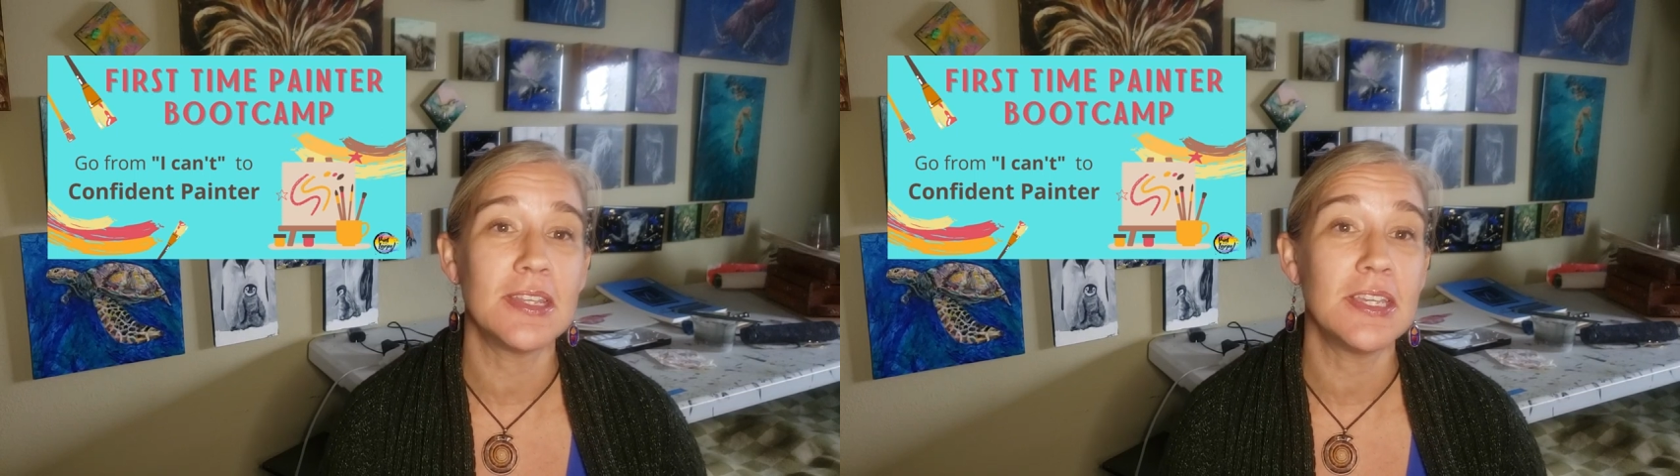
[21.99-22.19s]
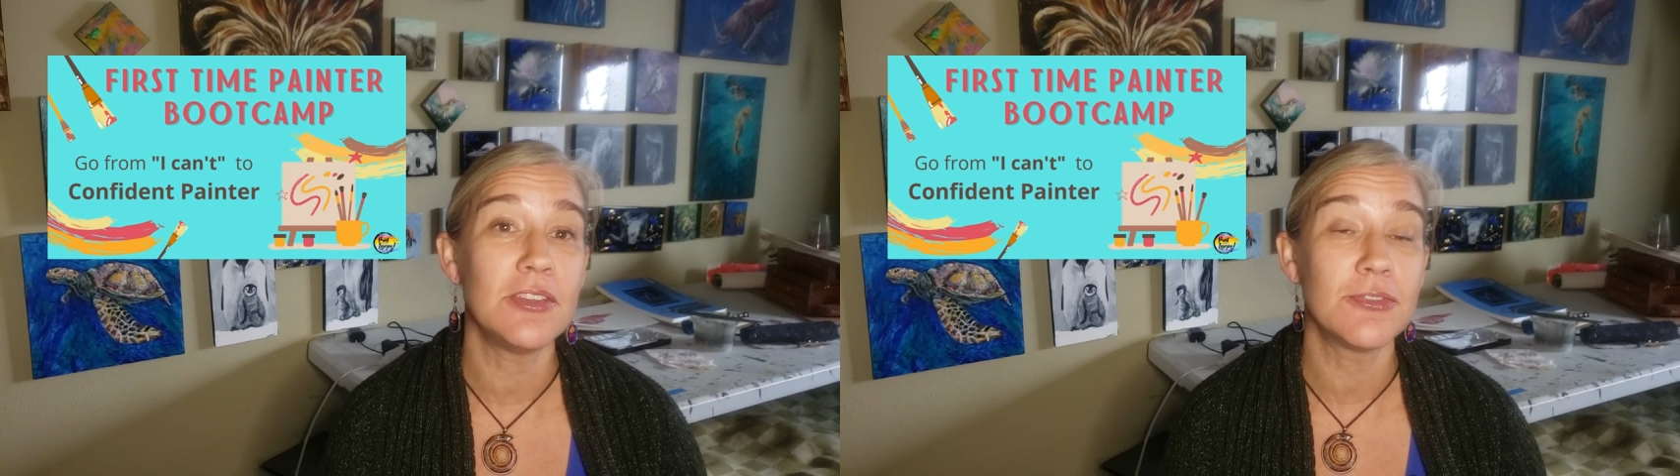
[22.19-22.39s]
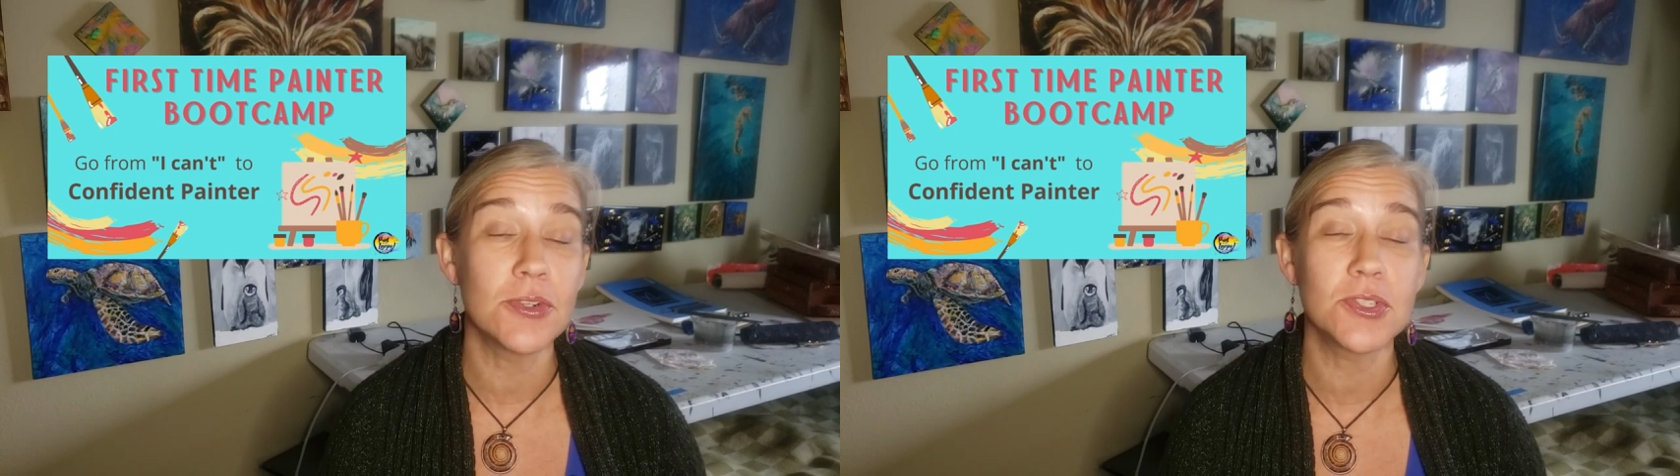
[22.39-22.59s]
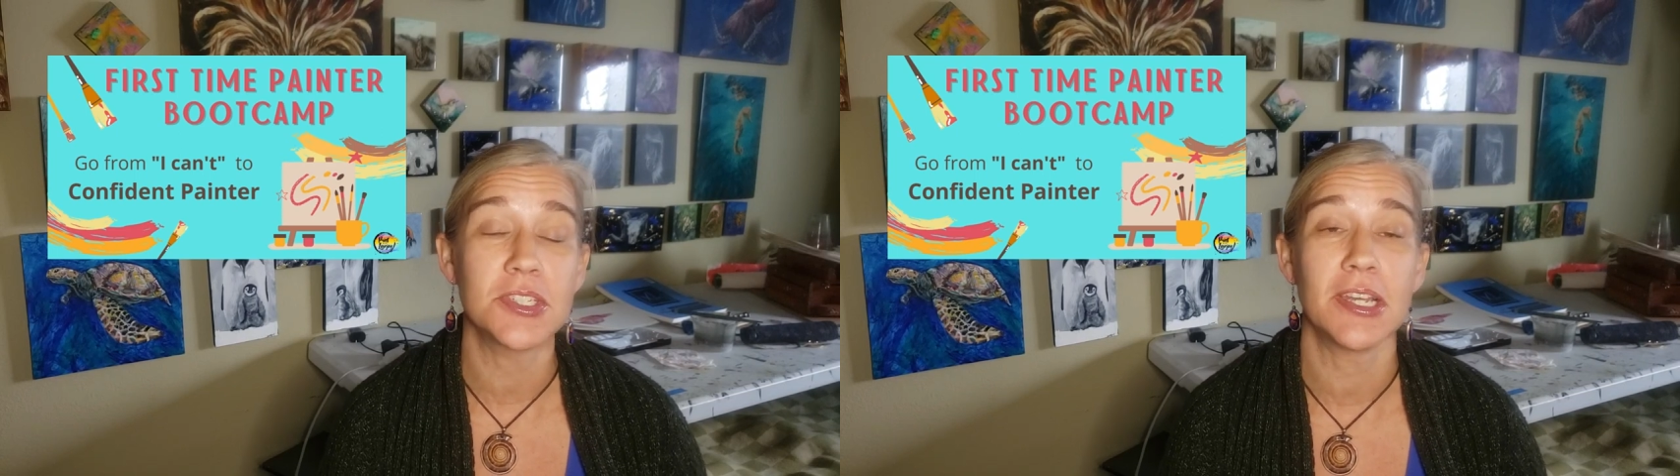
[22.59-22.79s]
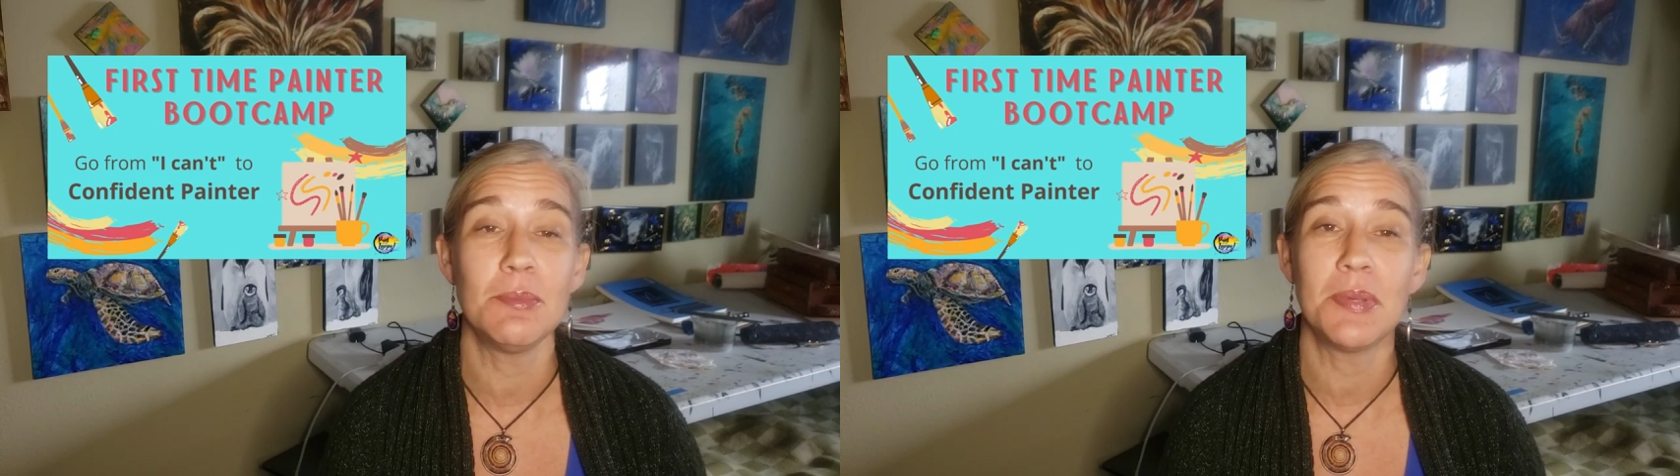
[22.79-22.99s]
the
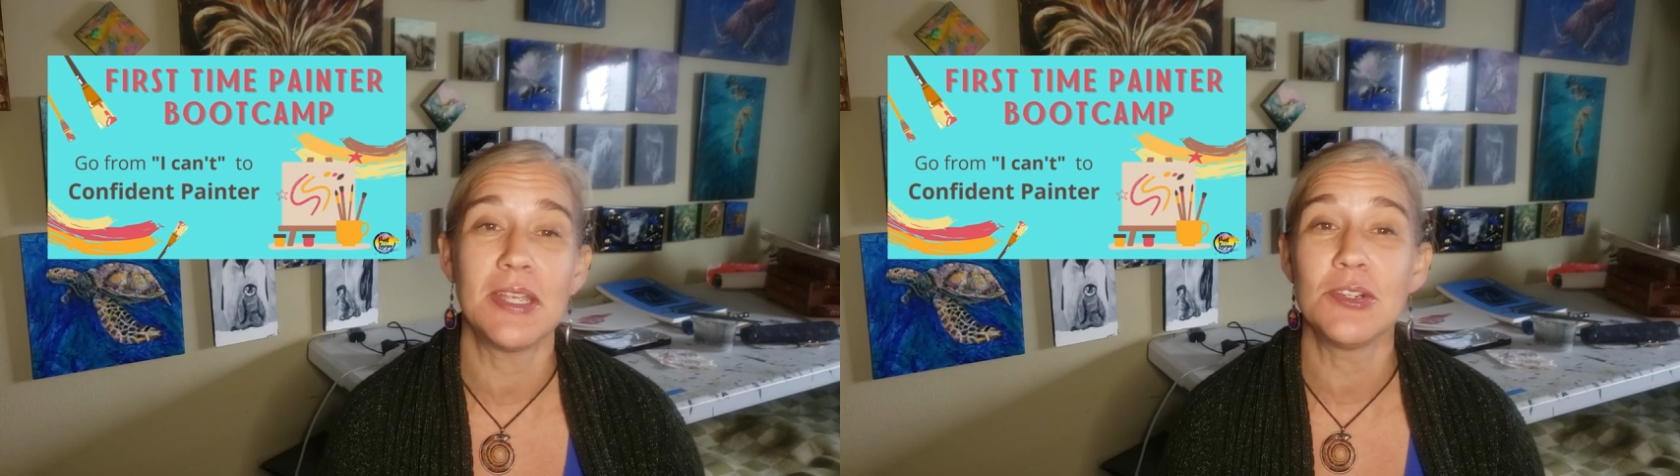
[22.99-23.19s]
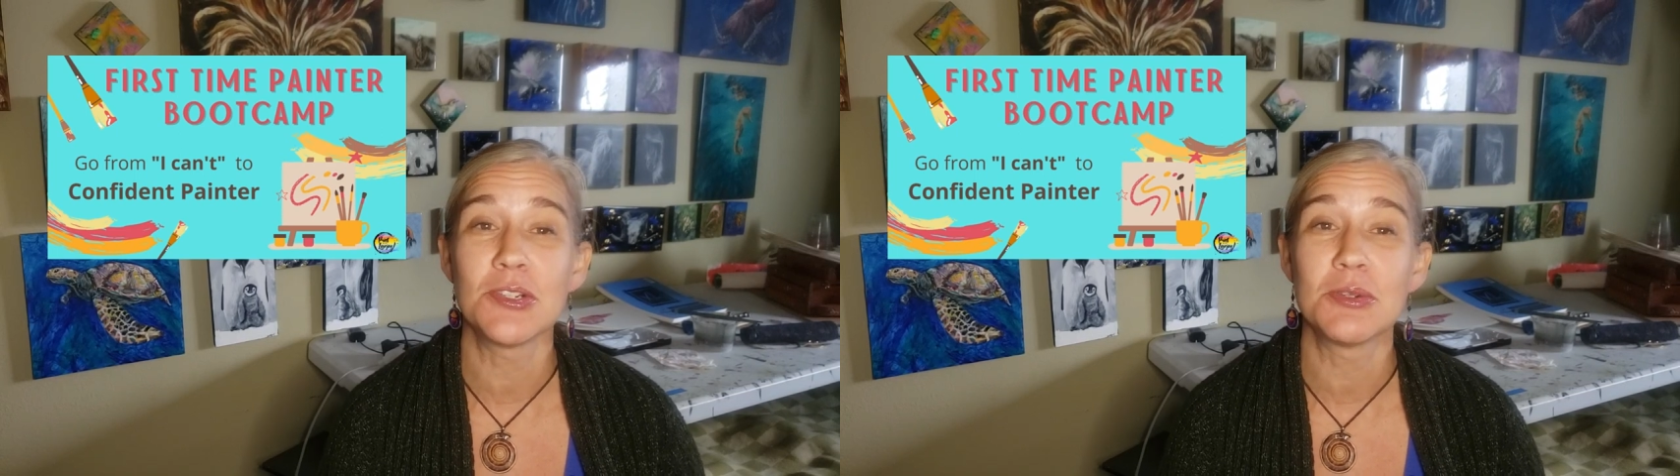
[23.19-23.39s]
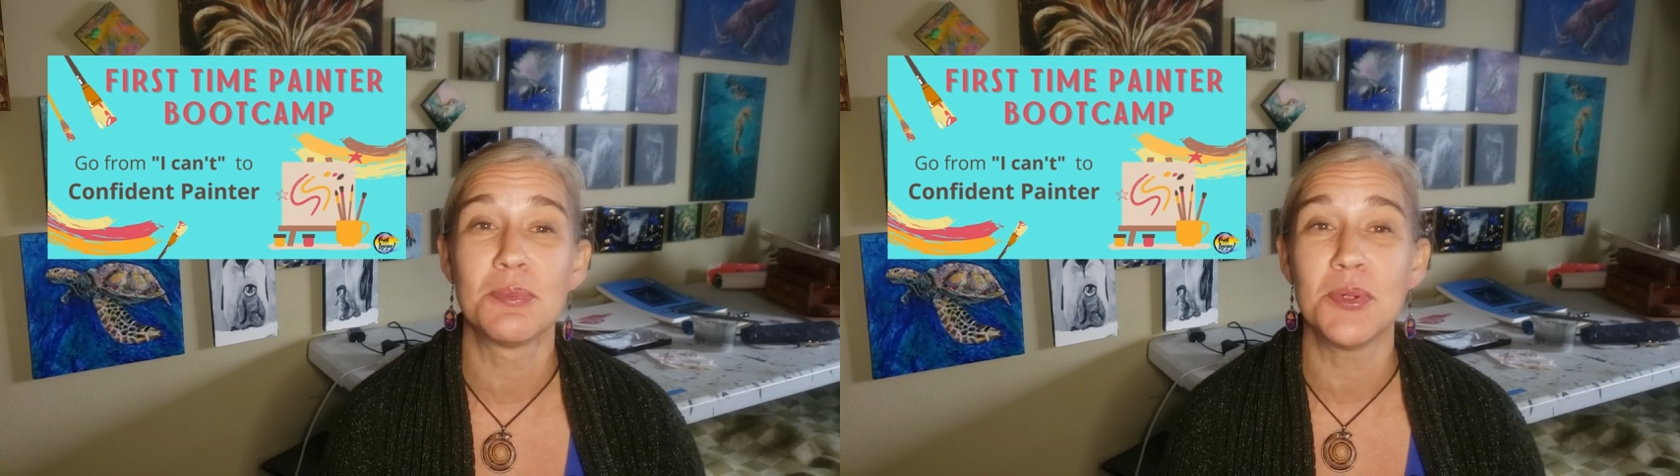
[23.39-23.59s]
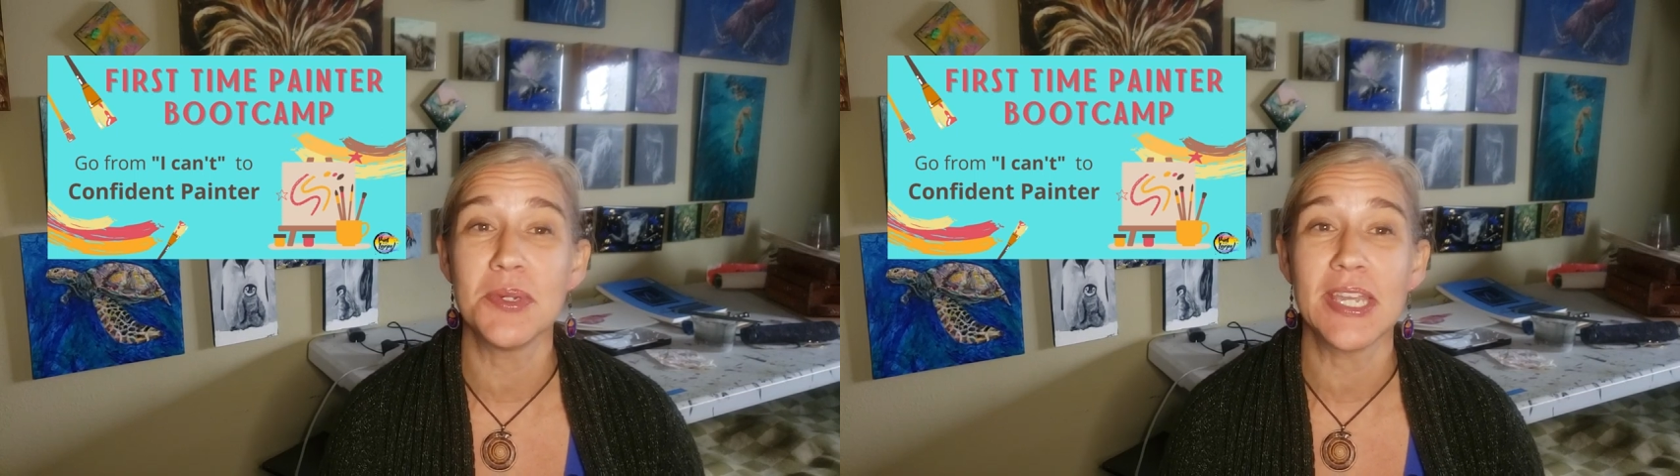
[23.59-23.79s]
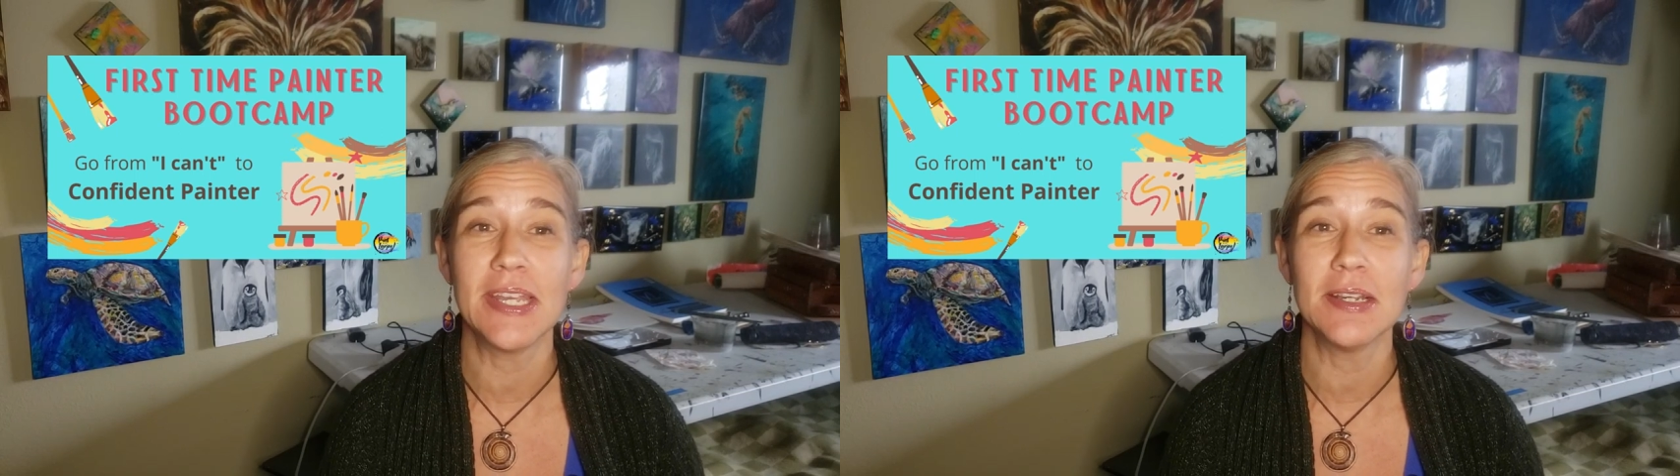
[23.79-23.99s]
First Time Painter
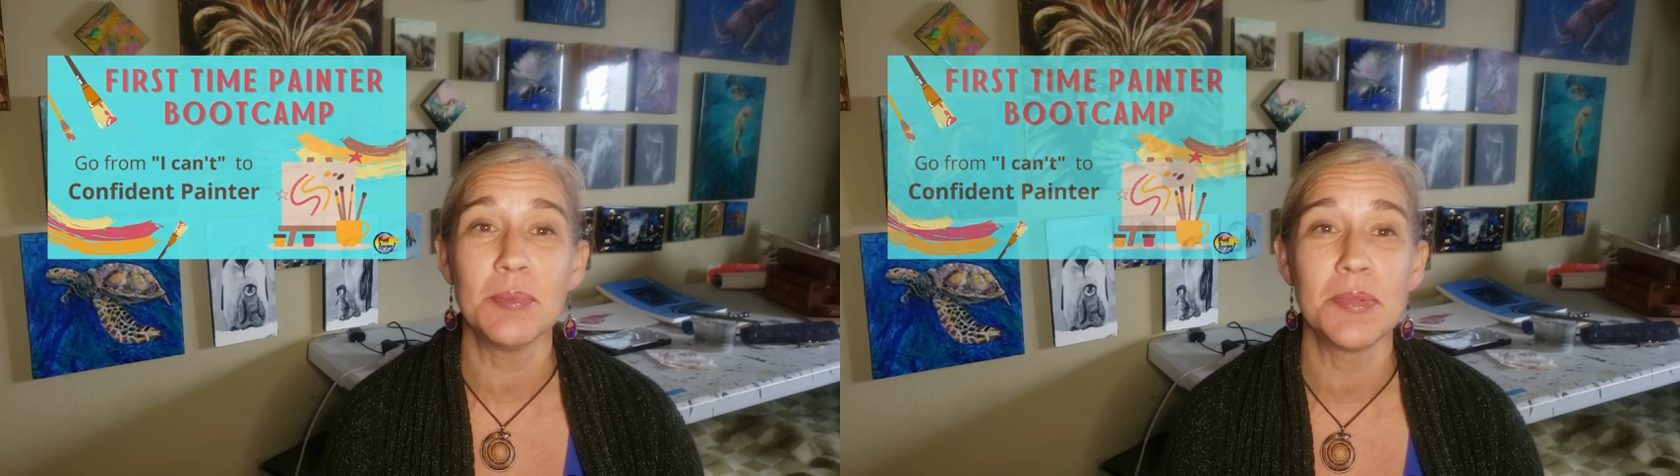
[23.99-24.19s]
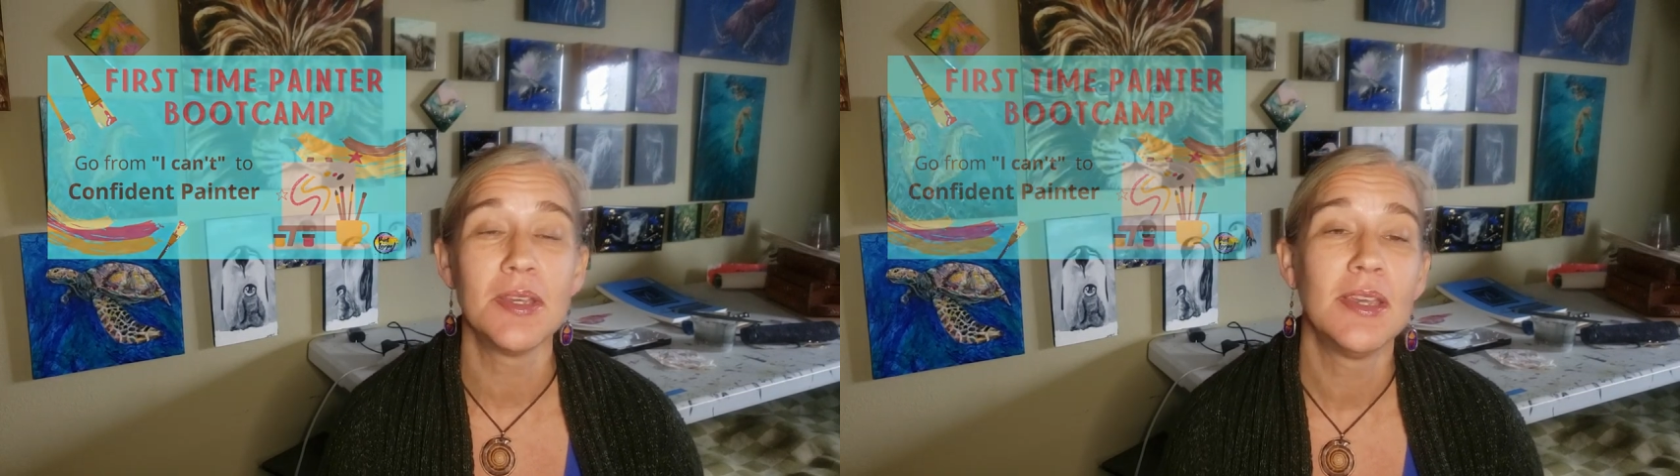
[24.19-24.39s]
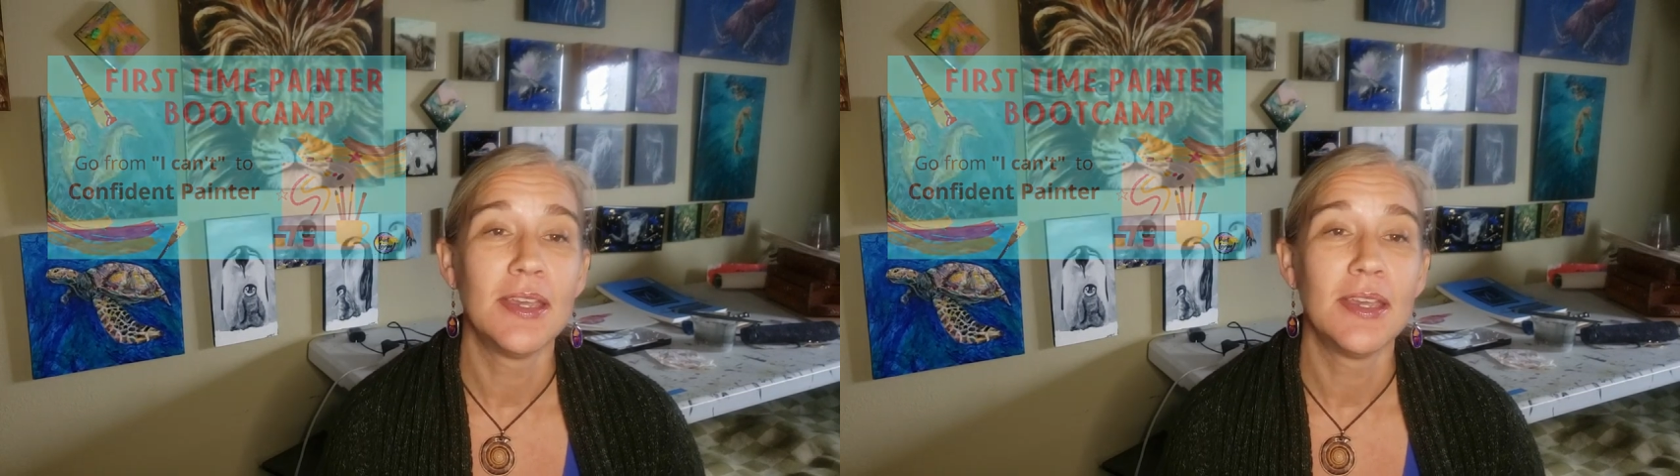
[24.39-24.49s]
Boot Camp.